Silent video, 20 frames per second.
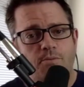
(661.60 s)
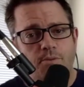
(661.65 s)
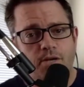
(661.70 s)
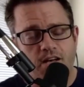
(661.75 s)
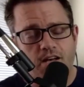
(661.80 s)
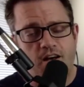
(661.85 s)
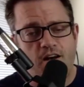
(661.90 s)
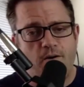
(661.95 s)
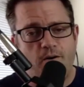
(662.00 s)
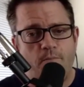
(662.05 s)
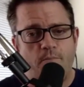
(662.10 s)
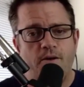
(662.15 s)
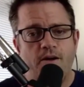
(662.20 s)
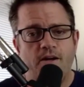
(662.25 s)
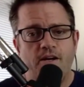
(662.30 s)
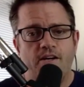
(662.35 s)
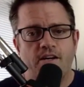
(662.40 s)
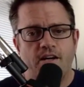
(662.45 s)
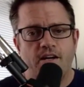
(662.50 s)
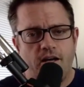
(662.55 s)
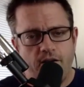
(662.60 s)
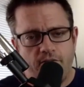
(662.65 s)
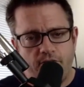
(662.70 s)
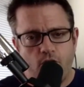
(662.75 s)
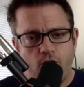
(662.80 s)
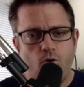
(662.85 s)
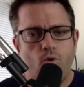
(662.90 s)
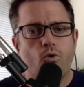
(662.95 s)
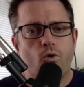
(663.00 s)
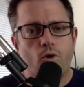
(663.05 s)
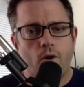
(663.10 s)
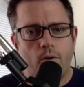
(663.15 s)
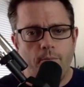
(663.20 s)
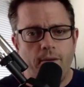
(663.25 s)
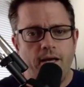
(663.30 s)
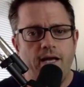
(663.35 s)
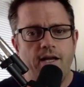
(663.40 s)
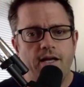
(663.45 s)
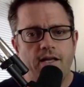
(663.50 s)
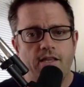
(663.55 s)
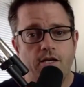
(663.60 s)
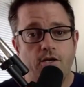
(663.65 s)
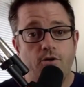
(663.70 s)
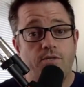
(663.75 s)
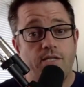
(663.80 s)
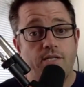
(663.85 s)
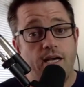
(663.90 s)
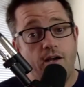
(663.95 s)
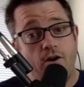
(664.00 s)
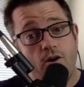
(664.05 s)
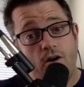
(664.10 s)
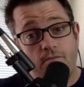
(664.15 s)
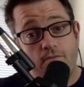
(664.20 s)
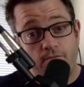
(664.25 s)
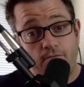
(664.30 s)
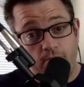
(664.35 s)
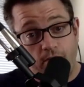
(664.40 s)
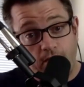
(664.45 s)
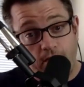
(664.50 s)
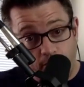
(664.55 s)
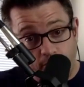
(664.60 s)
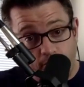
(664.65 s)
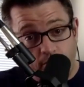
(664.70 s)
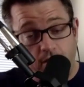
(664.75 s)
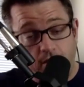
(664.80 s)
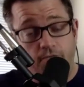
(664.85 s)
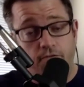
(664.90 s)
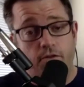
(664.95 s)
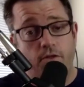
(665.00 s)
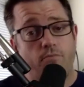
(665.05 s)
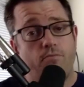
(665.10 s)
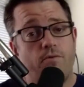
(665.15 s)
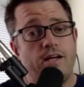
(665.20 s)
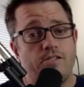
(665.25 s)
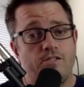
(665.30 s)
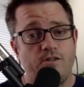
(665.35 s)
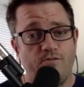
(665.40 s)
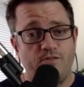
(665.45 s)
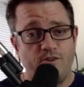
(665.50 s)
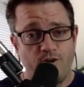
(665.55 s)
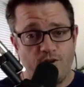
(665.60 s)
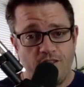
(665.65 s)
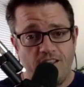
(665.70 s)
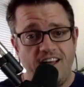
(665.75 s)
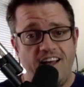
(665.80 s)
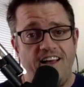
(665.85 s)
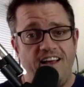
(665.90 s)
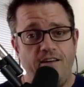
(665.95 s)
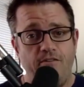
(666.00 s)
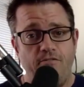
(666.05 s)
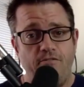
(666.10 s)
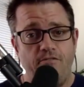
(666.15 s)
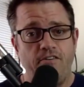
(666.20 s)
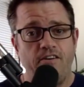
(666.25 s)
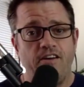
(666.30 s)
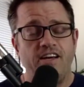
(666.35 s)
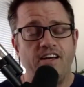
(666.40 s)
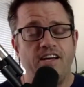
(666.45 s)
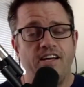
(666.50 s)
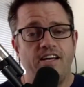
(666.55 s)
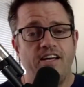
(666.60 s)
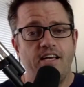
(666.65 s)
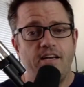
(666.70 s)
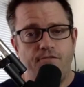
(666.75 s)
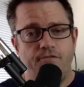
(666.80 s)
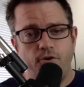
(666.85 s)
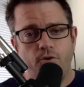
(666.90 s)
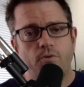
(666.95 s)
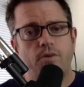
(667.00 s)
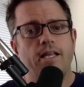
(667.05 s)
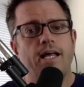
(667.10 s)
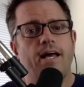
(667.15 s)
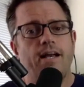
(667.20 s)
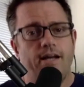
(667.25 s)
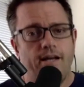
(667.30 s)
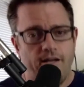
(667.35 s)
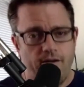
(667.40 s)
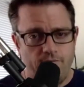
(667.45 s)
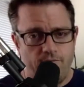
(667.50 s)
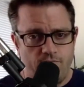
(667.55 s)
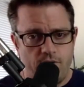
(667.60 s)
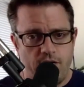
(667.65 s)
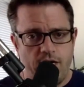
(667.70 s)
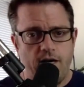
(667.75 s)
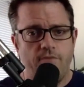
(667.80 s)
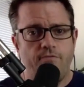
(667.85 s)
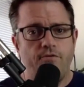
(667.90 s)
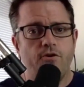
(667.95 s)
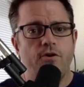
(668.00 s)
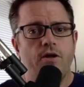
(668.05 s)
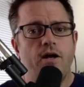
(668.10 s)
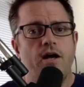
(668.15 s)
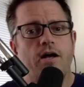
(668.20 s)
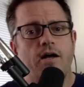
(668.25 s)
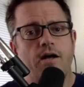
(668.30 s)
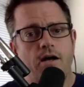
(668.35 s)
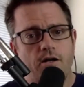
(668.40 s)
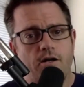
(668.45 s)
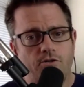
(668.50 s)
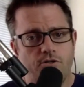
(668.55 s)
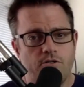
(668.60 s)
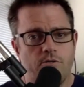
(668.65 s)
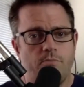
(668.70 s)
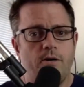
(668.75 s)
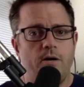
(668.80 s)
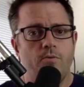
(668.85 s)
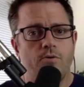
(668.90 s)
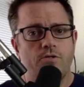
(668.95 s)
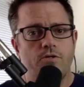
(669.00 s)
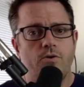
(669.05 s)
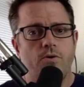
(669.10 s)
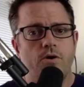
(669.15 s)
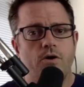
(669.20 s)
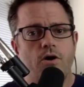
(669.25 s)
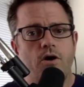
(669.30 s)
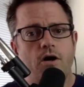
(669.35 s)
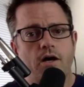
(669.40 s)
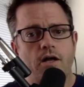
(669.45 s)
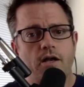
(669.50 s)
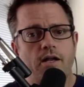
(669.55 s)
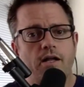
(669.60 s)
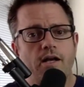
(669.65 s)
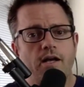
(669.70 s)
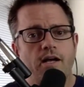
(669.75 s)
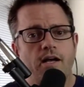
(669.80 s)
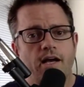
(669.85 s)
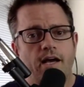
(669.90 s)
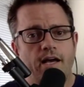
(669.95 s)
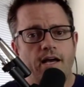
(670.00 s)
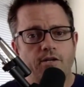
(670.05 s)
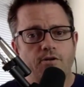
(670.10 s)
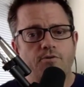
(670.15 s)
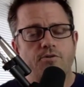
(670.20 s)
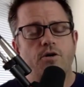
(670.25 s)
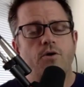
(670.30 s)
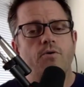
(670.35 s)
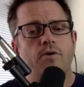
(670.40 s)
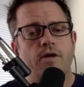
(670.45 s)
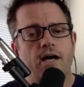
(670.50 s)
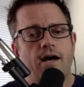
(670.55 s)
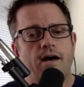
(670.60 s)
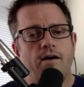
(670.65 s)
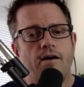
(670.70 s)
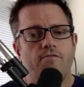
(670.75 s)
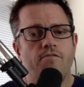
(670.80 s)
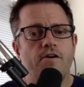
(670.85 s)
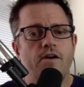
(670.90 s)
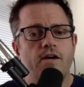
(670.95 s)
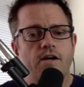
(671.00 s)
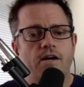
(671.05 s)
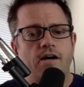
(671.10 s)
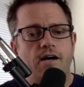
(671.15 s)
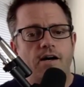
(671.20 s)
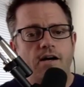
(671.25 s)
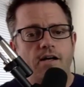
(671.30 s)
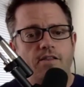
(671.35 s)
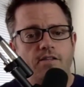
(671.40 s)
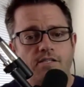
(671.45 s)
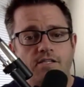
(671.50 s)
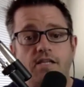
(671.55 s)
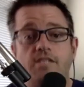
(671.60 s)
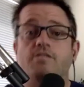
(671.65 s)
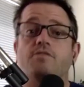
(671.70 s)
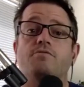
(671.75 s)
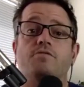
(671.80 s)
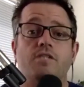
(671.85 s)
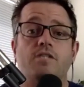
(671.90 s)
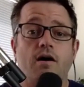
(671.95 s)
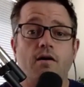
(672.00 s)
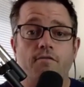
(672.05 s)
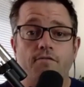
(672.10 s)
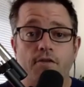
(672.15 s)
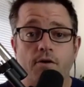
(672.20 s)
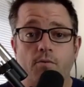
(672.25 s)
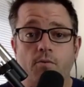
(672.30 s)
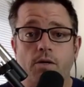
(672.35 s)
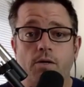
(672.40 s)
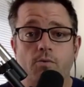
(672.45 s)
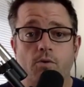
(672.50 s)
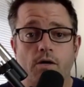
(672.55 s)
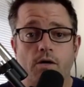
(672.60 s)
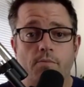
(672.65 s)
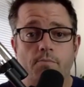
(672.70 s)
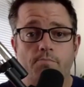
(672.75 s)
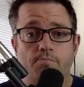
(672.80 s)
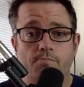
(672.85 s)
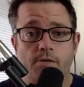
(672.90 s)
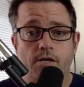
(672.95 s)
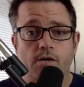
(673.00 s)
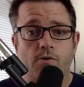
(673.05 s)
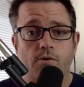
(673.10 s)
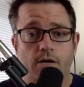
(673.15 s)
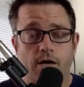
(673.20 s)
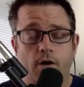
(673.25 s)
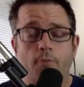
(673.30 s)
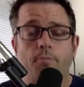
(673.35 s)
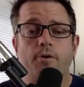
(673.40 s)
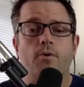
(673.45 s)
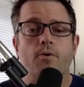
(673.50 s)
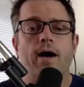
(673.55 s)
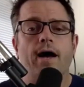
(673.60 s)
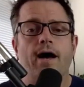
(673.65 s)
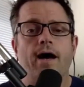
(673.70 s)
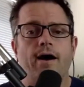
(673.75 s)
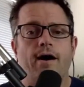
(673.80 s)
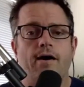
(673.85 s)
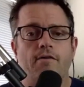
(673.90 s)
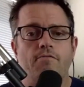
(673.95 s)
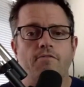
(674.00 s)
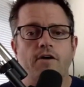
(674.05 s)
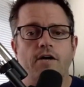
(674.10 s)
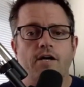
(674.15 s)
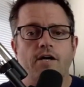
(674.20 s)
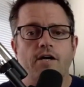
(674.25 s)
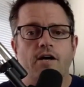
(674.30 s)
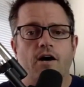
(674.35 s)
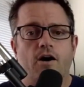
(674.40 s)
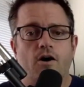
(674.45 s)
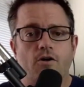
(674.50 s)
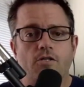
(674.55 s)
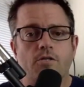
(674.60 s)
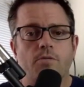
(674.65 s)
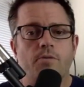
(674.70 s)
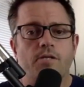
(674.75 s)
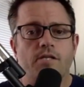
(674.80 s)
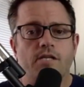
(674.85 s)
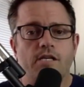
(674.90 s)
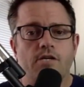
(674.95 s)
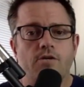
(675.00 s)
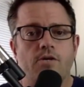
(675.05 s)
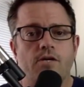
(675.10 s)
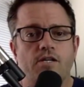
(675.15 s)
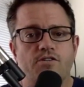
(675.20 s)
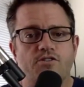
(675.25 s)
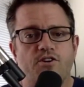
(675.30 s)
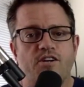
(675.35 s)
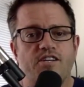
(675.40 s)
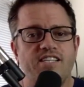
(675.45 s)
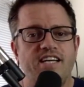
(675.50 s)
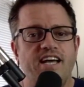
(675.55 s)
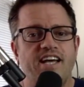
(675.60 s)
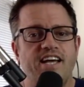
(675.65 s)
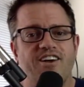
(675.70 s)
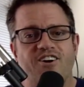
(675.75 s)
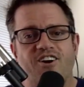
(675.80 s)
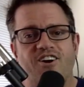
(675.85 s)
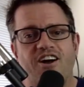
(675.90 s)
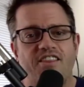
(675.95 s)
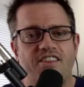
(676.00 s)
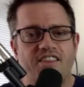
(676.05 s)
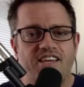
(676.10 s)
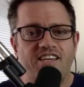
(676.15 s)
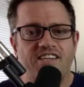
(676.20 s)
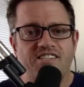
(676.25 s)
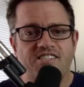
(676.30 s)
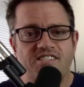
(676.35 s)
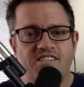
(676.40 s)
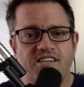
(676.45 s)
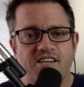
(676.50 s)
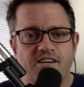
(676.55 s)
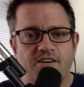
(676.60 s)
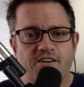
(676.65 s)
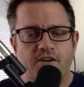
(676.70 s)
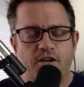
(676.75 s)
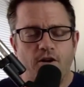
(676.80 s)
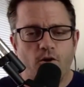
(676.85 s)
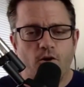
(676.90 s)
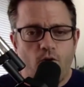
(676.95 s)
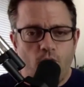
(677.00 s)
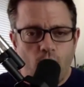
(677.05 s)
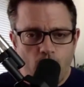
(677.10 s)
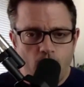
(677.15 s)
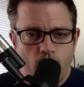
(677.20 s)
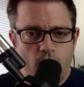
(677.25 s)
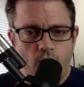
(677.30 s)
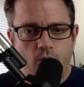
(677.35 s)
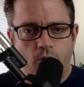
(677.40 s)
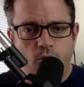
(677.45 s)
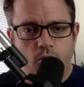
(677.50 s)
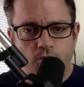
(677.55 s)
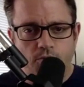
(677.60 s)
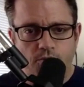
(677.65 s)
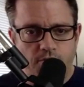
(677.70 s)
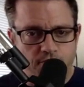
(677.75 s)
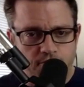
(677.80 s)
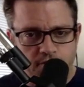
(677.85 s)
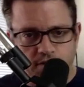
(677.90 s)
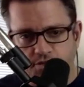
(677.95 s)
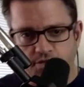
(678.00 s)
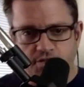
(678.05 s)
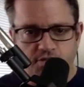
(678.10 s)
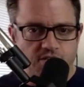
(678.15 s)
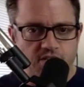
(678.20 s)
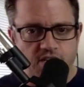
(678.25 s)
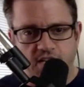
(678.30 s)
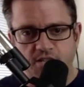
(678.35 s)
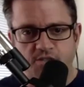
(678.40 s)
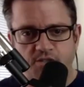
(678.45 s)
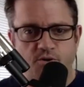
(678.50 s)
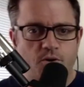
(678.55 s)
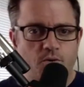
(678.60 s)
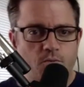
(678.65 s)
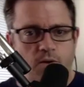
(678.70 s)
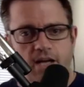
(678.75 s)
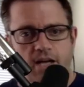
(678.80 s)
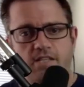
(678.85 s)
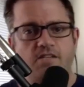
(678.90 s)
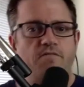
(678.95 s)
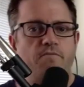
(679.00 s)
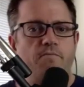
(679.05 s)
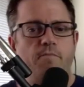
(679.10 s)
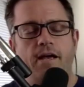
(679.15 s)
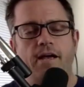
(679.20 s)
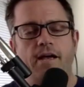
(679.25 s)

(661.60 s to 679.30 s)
become kind of a core meaning that you take on literally for the rest of your life if you let it, right? If you're not conscious about what's going on and you don't have the sense of self that we want to, help you have, ultimately you can start taking on these, quote unquote deficiencies or ways of being.